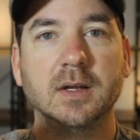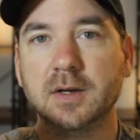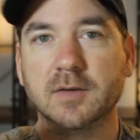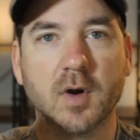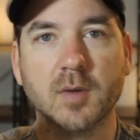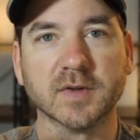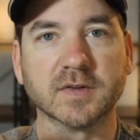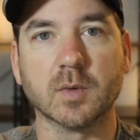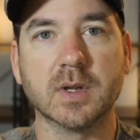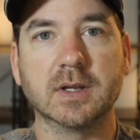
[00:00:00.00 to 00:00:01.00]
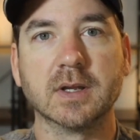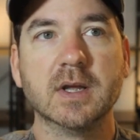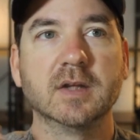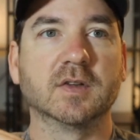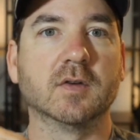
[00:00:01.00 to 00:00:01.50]
for almost a week.
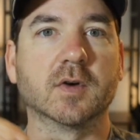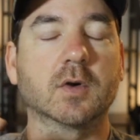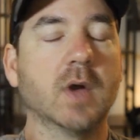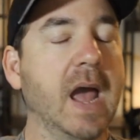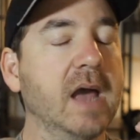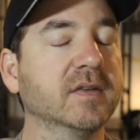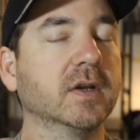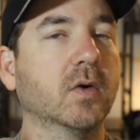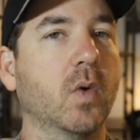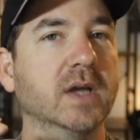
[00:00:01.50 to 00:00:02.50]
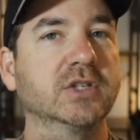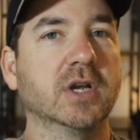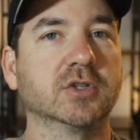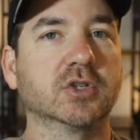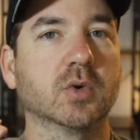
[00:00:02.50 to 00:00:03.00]
Silver hasn't quite
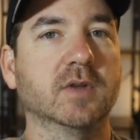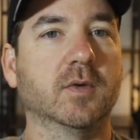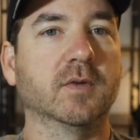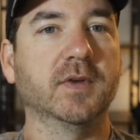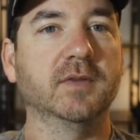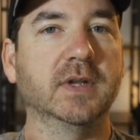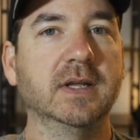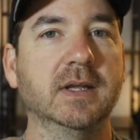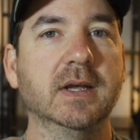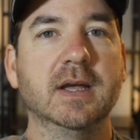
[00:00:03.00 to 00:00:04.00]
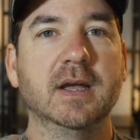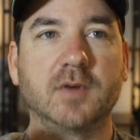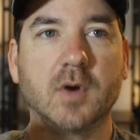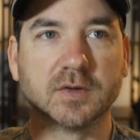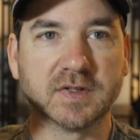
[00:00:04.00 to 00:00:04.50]
challenged 2450. If
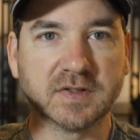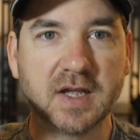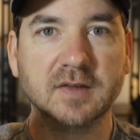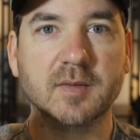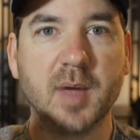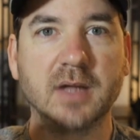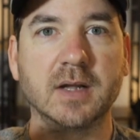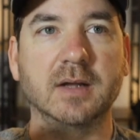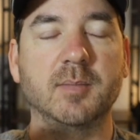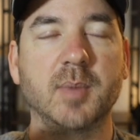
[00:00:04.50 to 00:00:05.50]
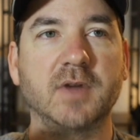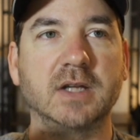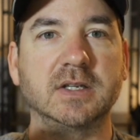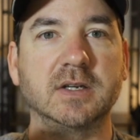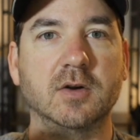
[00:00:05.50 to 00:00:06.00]
gold stays above
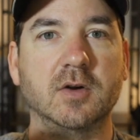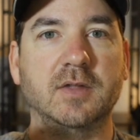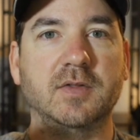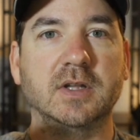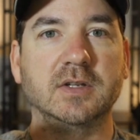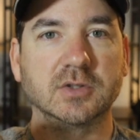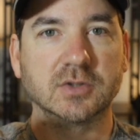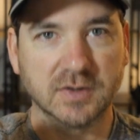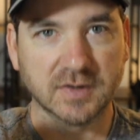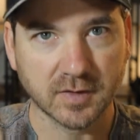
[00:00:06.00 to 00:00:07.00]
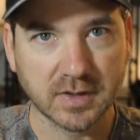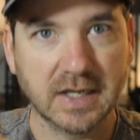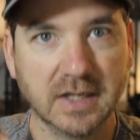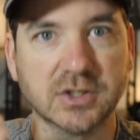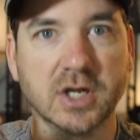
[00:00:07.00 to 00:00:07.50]
1900, I think silver
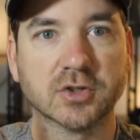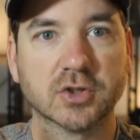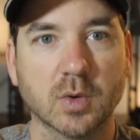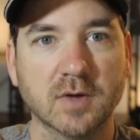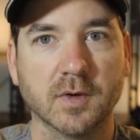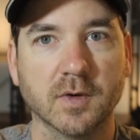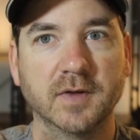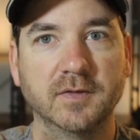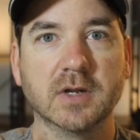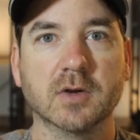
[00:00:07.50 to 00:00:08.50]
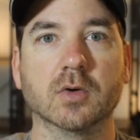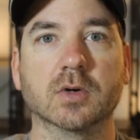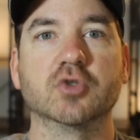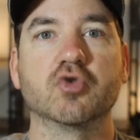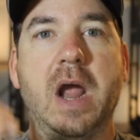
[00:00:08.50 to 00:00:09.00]
can challenge 2450 and gold
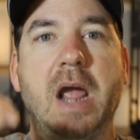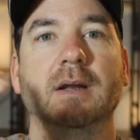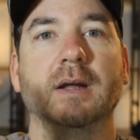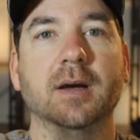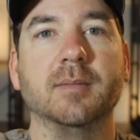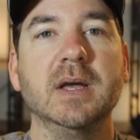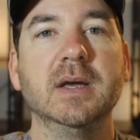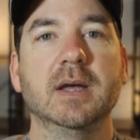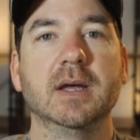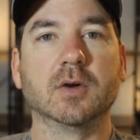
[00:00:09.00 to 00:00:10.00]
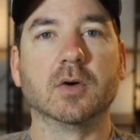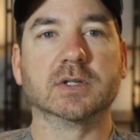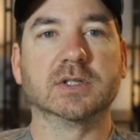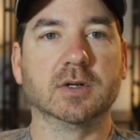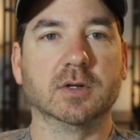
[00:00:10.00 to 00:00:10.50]
could drag it up. And gold
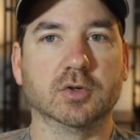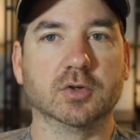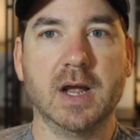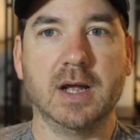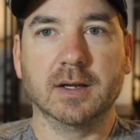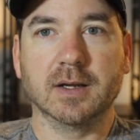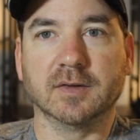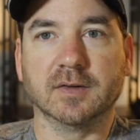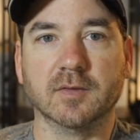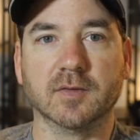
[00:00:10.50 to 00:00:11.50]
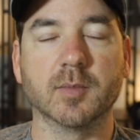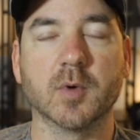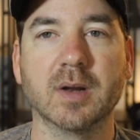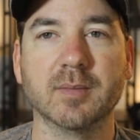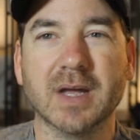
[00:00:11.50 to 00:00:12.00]
continue to drag silver up
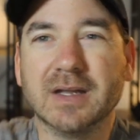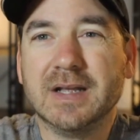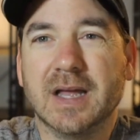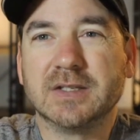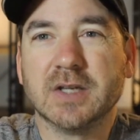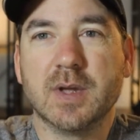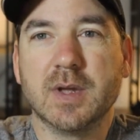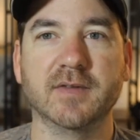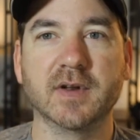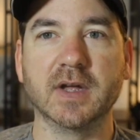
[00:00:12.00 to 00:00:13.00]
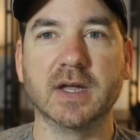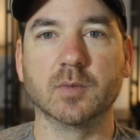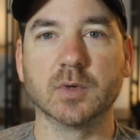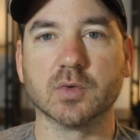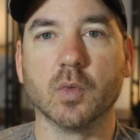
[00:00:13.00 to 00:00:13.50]
quite a bit until we have an event
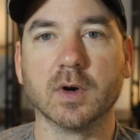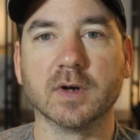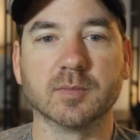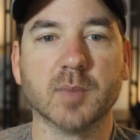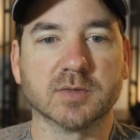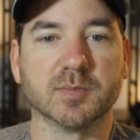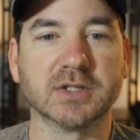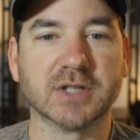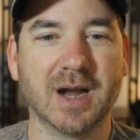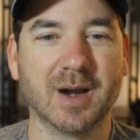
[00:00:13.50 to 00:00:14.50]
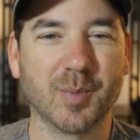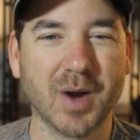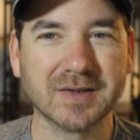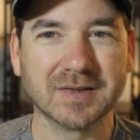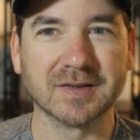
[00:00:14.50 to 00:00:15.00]
which warrants much, much higher
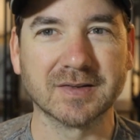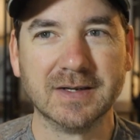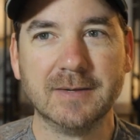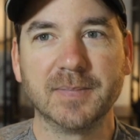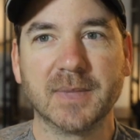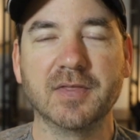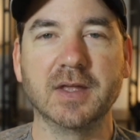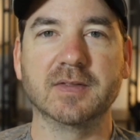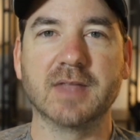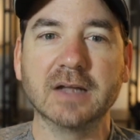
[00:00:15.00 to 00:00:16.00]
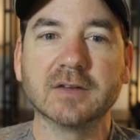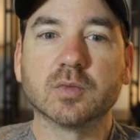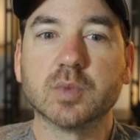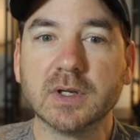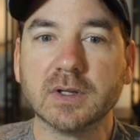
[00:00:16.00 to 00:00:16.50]
prices. I think that's
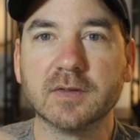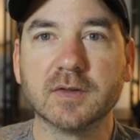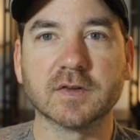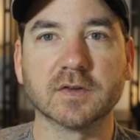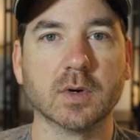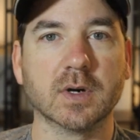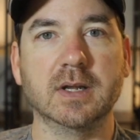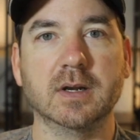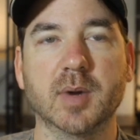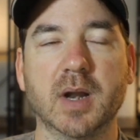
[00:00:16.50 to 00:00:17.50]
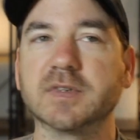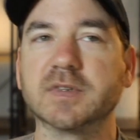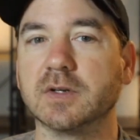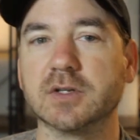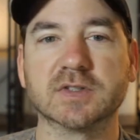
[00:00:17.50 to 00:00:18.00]
really the story here, but I'm
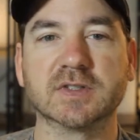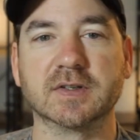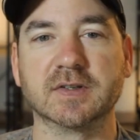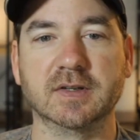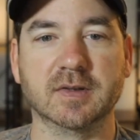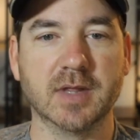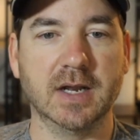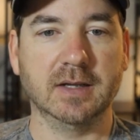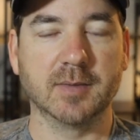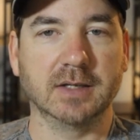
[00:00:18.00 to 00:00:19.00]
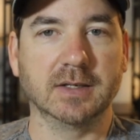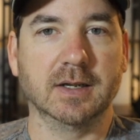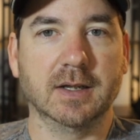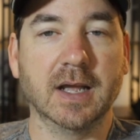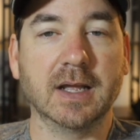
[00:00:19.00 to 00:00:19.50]
still interested to see some of that
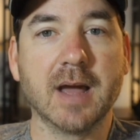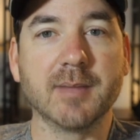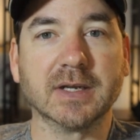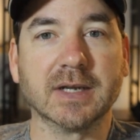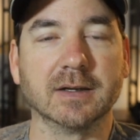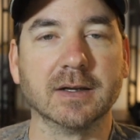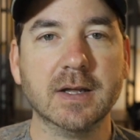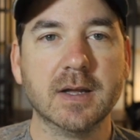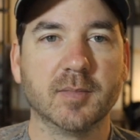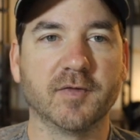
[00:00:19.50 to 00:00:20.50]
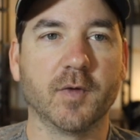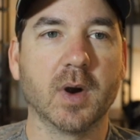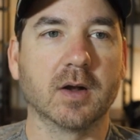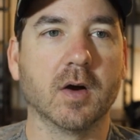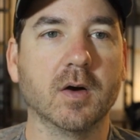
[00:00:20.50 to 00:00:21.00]
economic data before
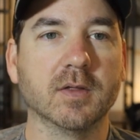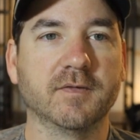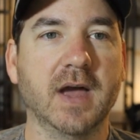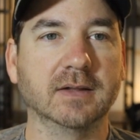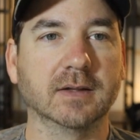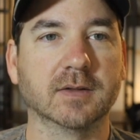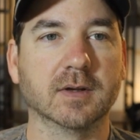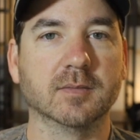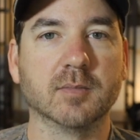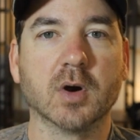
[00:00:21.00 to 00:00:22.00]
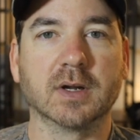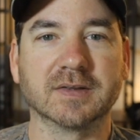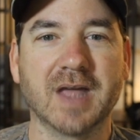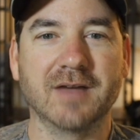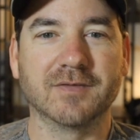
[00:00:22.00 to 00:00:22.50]
I call the fact that the
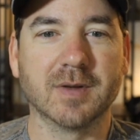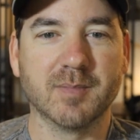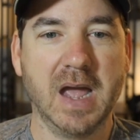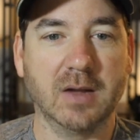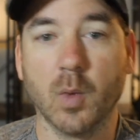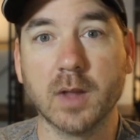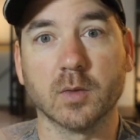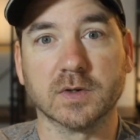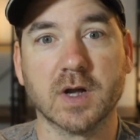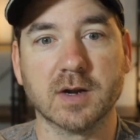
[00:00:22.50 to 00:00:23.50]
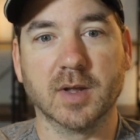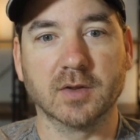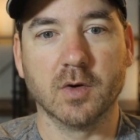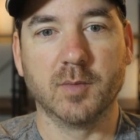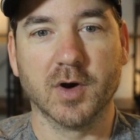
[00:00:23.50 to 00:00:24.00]
markets have come back. Whether we're talking about the
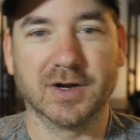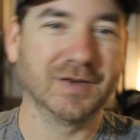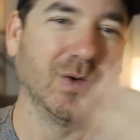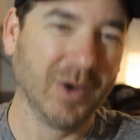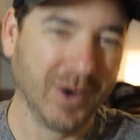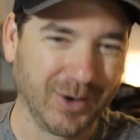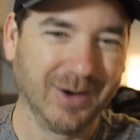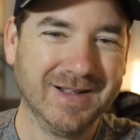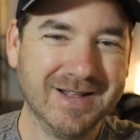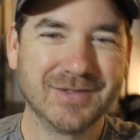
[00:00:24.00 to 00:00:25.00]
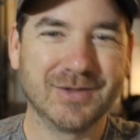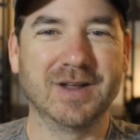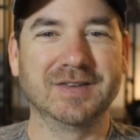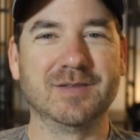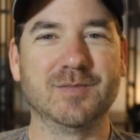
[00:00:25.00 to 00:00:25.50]
gold markets or the
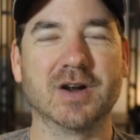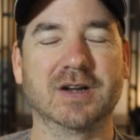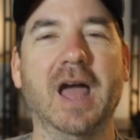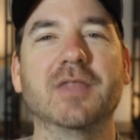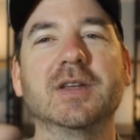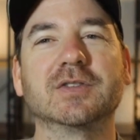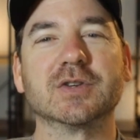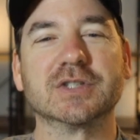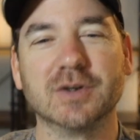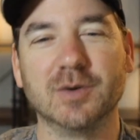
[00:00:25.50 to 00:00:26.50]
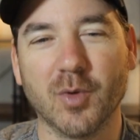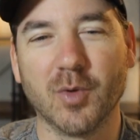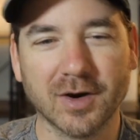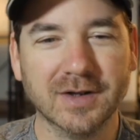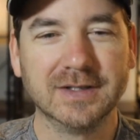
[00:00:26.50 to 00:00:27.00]
rest of the market, I think there's still
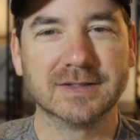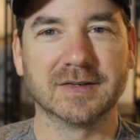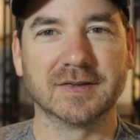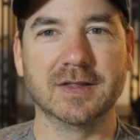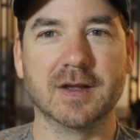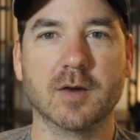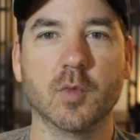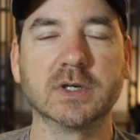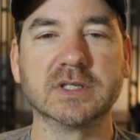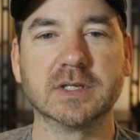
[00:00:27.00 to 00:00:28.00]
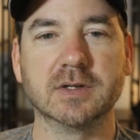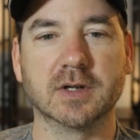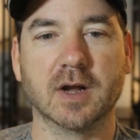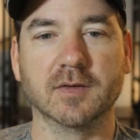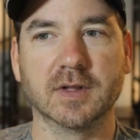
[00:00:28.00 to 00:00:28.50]
more to see there, and we'll continue to
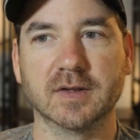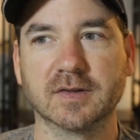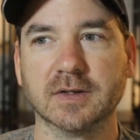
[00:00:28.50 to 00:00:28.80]
cover this